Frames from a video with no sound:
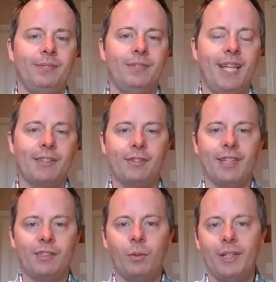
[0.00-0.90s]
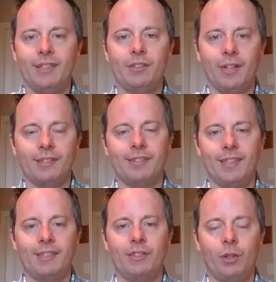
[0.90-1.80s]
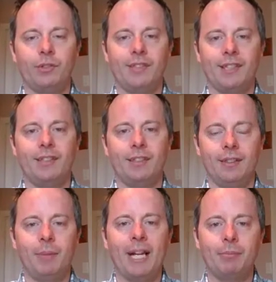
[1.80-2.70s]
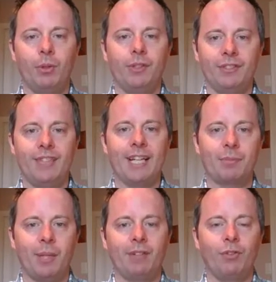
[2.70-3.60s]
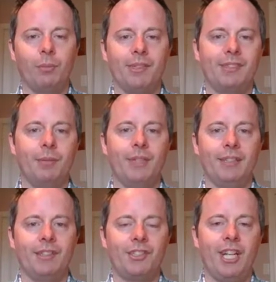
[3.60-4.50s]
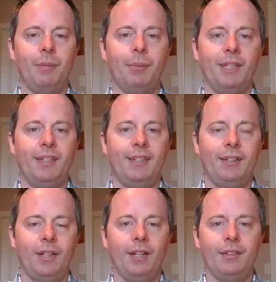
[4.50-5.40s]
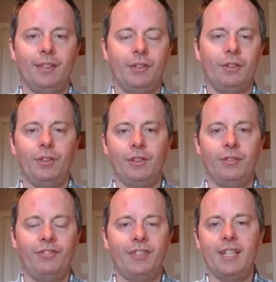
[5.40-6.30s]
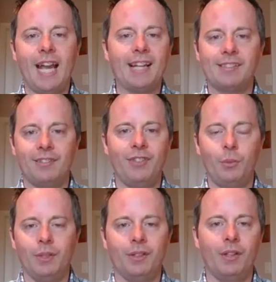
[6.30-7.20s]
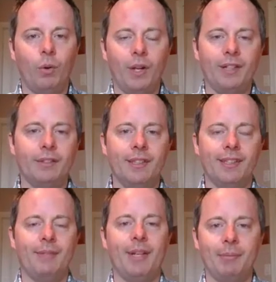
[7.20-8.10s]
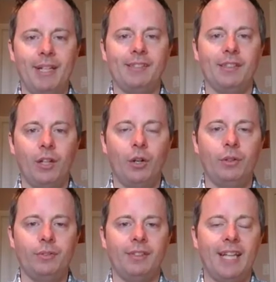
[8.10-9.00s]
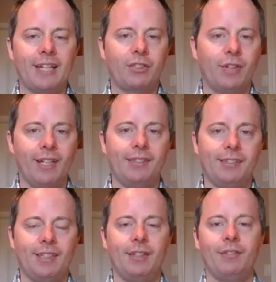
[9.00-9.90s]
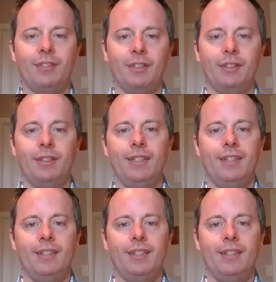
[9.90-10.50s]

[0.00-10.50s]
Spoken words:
Yeah, so that's quite interesting. It shows that the backbone of Dash platform is coming into shape. The gas, if you will, the oil that makes it go, the Dash credits that you have to